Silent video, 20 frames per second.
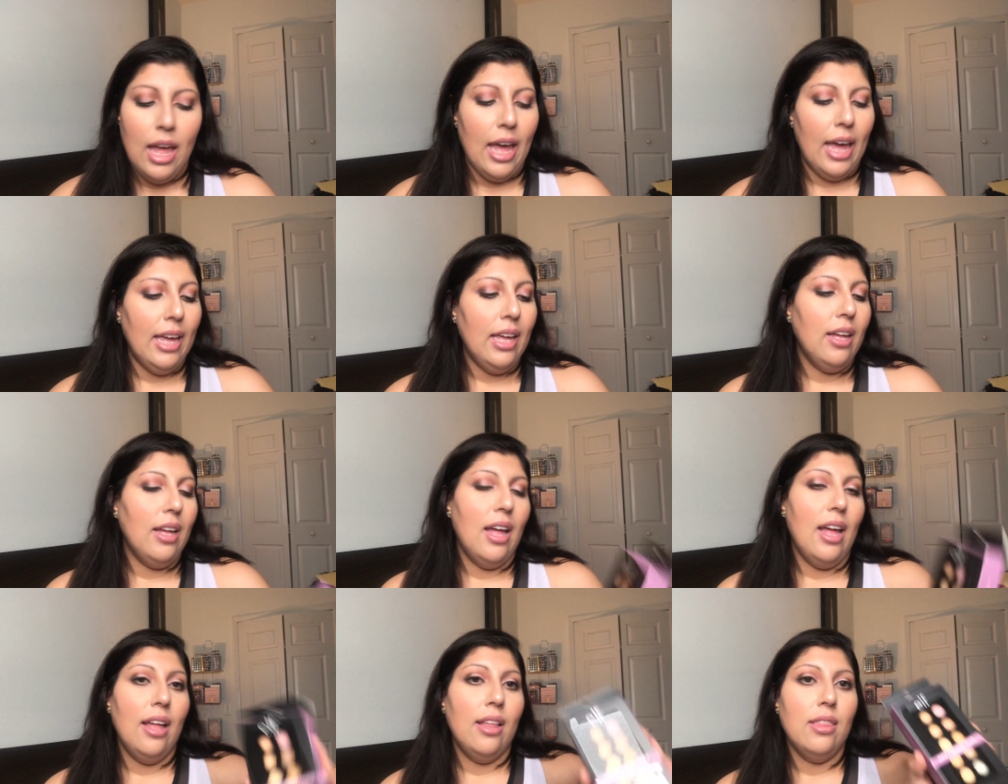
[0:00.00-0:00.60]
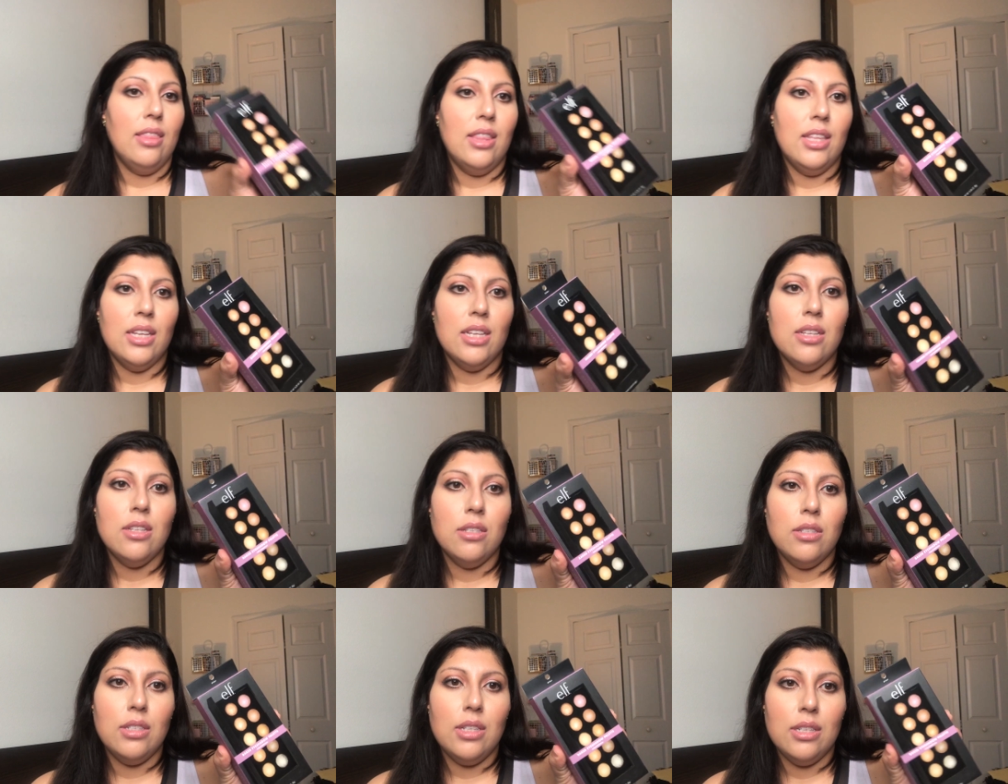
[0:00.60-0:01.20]
I got
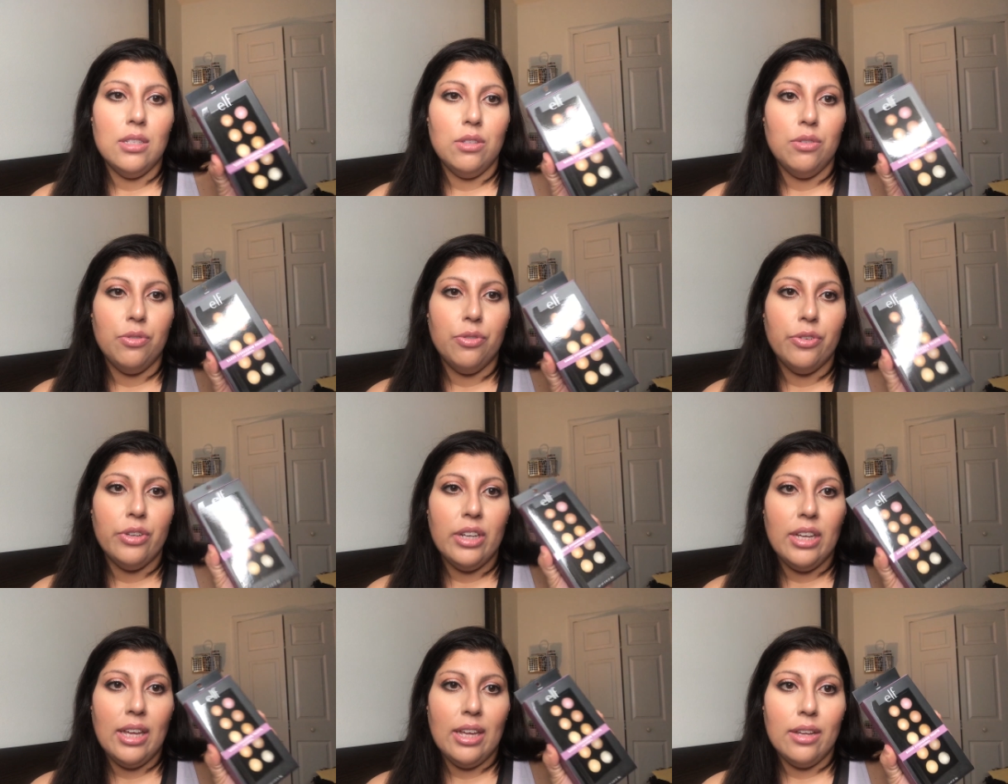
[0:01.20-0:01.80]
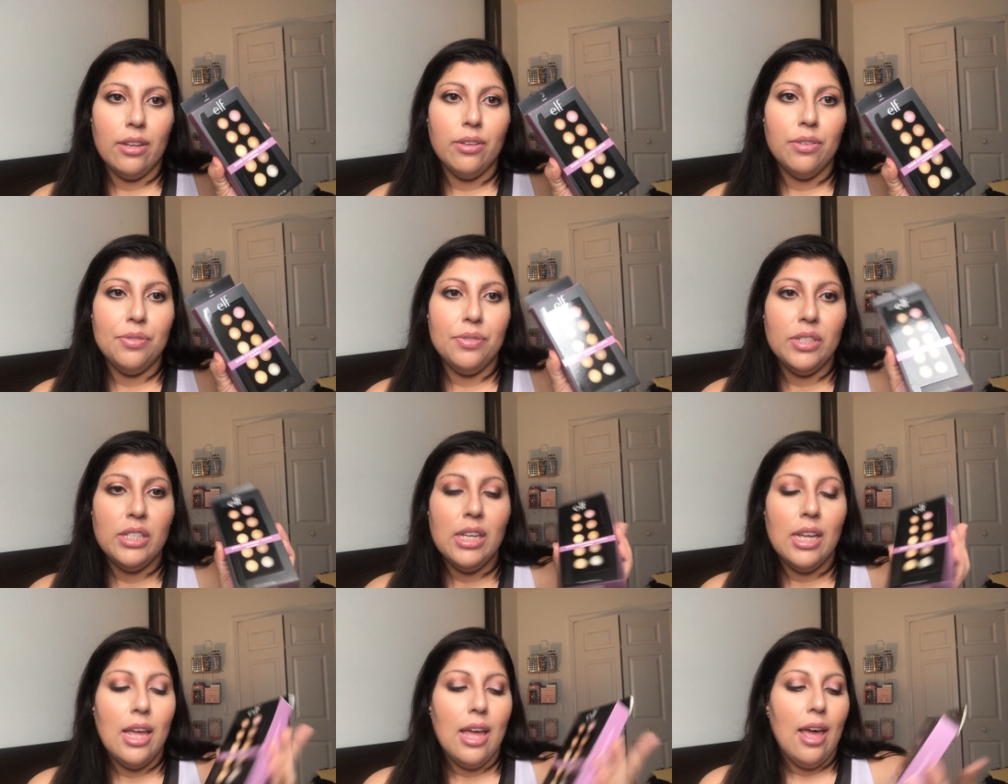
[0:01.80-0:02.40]
this as a free
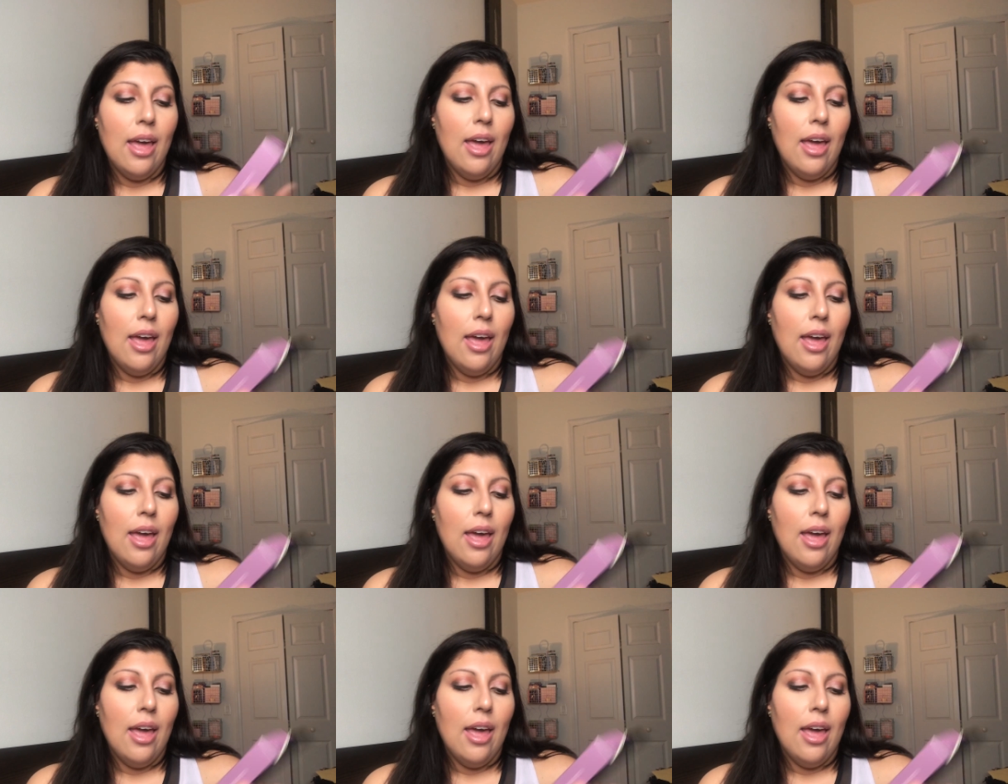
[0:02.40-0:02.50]
gift.